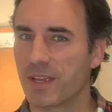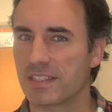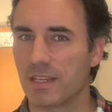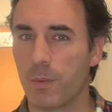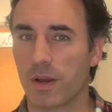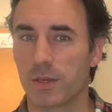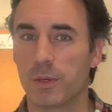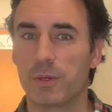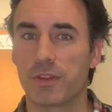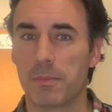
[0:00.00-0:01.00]
and you want to
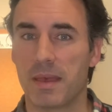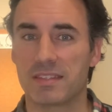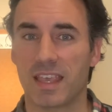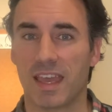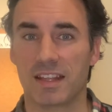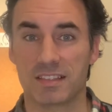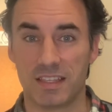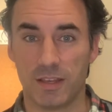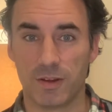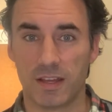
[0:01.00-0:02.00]
Google the Messianic
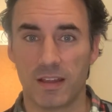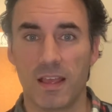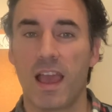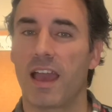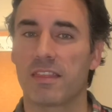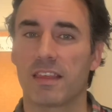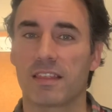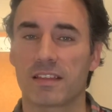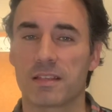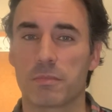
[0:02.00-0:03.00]
secret, I think
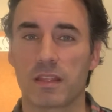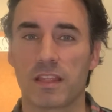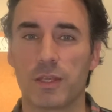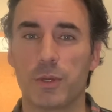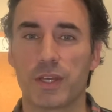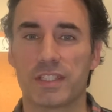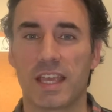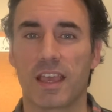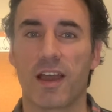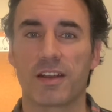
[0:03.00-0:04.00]
that's something that you can
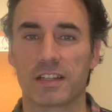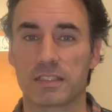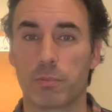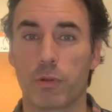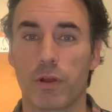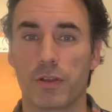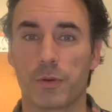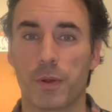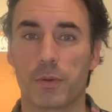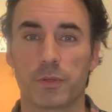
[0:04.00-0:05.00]
take on and explore on
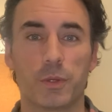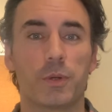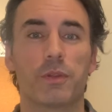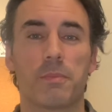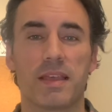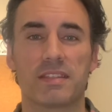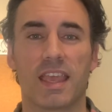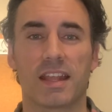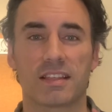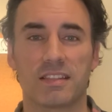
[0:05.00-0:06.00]
your own. Google the
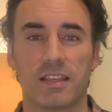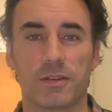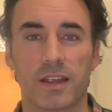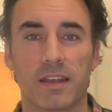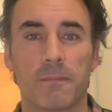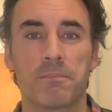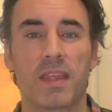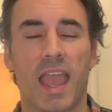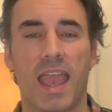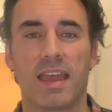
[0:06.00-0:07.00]
Messianic secret
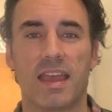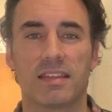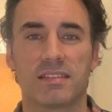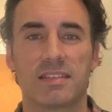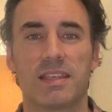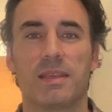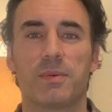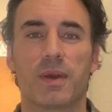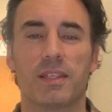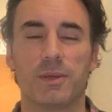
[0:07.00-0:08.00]
and see
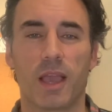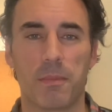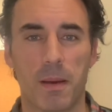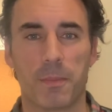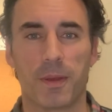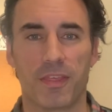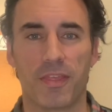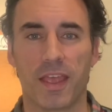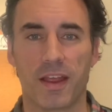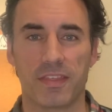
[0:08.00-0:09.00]
what you come up with
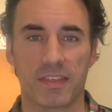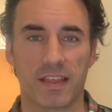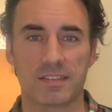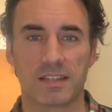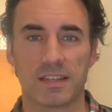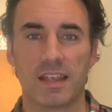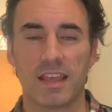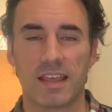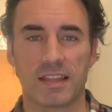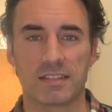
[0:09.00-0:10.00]
there. I think that's
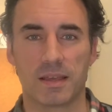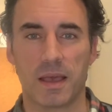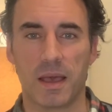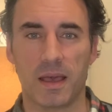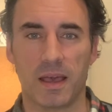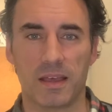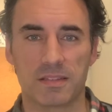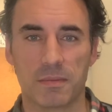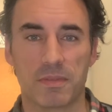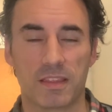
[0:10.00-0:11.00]

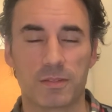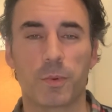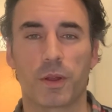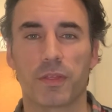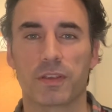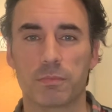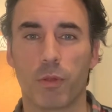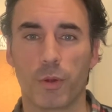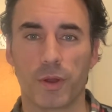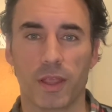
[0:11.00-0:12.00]
something that's worth
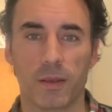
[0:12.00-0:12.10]
exploring.